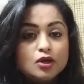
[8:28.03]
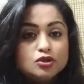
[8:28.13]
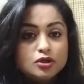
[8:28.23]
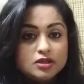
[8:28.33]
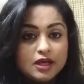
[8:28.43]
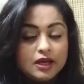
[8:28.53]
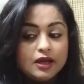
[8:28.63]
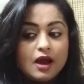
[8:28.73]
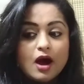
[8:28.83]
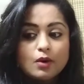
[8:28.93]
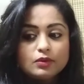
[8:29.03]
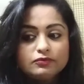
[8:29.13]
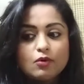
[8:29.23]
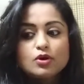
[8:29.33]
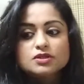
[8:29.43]
Today, our
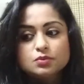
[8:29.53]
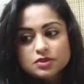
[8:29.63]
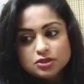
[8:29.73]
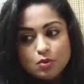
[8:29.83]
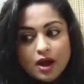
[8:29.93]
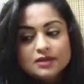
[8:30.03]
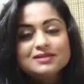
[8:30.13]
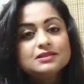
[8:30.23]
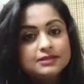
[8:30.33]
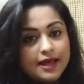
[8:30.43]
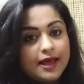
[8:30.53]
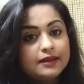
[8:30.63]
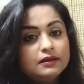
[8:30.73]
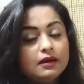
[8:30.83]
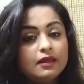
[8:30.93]
focus was to
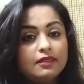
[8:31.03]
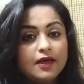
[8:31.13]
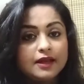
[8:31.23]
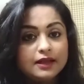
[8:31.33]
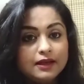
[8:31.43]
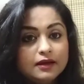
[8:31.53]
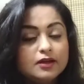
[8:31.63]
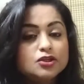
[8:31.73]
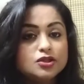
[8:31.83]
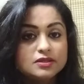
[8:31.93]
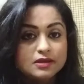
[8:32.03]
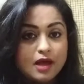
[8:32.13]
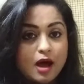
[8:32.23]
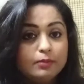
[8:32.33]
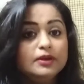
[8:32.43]
understand that English is a
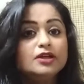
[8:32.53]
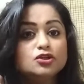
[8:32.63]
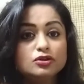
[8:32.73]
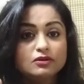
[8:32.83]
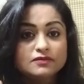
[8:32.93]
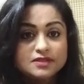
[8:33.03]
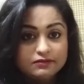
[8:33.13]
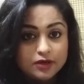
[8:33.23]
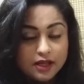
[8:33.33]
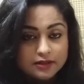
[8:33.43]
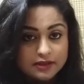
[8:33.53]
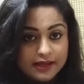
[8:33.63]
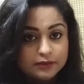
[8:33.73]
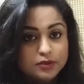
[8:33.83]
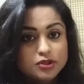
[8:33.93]
combination of several other
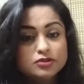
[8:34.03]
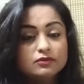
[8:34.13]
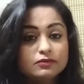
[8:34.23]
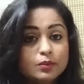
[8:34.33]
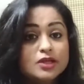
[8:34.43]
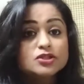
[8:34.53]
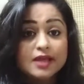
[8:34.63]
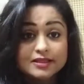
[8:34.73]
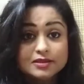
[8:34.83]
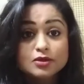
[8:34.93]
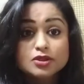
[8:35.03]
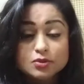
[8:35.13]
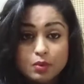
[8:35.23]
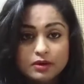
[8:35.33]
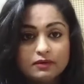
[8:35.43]
languages, of which Sanskrit
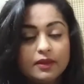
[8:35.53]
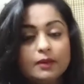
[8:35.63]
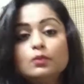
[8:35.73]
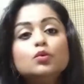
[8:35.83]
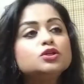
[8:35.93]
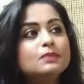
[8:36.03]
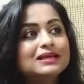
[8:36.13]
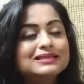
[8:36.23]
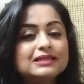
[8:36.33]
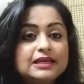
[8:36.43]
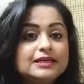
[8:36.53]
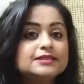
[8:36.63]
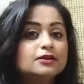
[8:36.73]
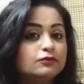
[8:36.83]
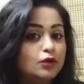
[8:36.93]
is one of them, which makes it
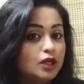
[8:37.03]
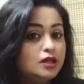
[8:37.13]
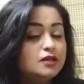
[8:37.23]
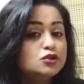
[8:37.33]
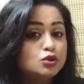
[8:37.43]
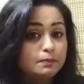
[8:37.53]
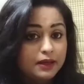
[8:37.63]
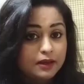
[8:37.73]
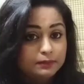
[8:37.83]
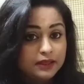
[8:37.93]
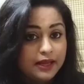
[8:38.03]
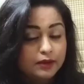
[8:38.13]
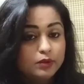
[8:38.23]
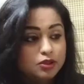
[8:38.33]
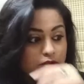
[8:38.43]
easier for Indians to pick up the
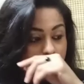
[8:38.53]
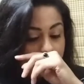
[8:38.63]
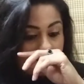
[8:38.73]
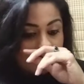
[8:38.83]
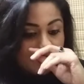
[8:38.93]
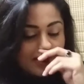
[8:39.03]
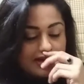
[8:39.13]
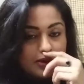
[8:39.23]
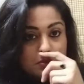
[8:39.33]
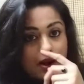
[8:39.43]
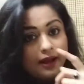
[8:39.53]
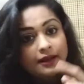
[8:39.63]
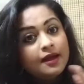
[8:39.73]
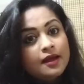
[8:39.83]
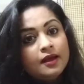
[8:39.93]
language. So if you've ever wondered
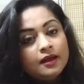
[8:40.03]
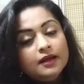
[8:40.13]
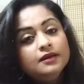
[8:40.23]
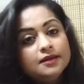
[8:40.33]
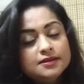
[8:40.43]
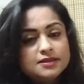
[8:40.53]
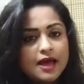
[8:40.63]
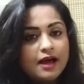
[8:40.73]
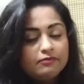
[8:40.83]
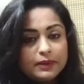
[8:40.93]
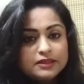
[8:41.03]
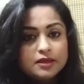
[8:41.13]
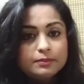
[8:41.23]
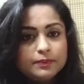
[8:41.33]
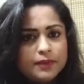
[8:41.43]
why Indians have picked
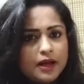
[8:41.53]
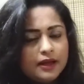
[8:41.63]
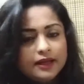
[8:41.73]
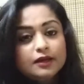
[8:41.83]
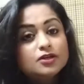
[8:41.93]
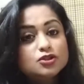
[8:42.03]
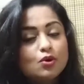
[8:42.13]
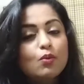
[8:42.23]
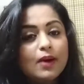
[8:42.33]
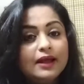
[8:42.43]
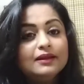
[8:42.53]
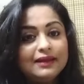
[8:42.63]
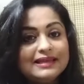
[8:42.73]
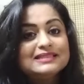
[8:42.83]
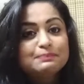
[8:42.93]
up English so well,
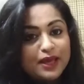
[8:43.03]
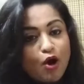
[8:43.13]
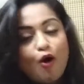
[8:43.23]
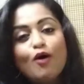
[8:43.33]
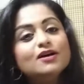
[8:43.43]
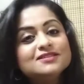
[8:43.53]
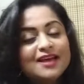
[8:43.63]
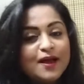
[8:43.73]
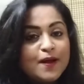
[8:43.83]
is because